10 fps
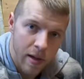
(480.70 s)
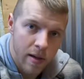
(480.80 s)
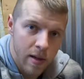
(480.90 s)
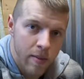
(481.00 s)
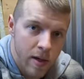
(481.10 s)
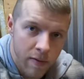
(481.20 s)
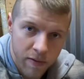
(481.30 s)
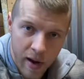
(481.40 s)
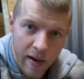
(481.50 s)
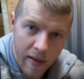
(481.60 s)
it. Let me
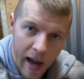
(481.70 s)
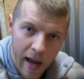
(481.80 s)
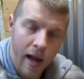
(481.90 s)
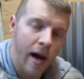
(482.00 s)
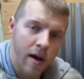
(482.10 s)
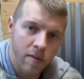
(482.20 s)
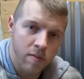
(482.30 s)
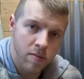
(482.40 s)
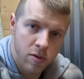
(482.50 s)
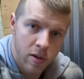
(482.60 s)
find that and I'll
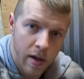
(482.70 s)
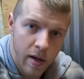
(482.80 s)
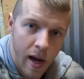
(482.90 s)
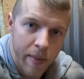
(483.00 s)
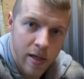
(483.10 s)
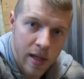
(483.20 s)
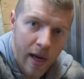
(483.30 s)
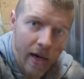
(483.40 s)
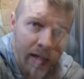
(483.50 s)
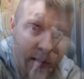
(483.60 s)
tell you how much
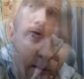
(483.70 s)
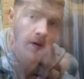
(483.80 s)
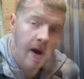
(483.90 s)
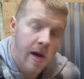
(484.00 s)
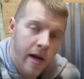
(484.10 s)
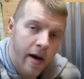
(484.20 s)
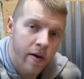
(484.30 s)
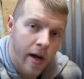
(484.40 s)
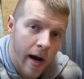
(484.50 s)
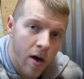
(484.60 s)
that is. So right here,
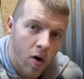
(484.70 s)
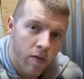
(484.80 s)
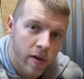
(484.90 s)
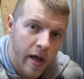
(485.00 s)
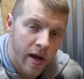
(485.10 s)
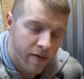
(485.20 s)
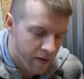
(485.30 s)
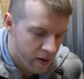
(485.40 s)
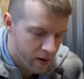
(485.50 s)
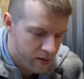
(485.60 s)
and I'll overlay a
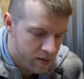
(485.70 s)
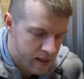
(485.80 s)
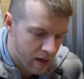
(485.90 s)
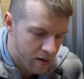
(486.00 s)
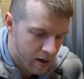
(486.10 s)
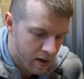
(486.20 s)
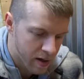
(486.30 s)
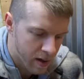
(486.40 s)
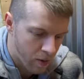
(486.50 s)
photo, Selkirk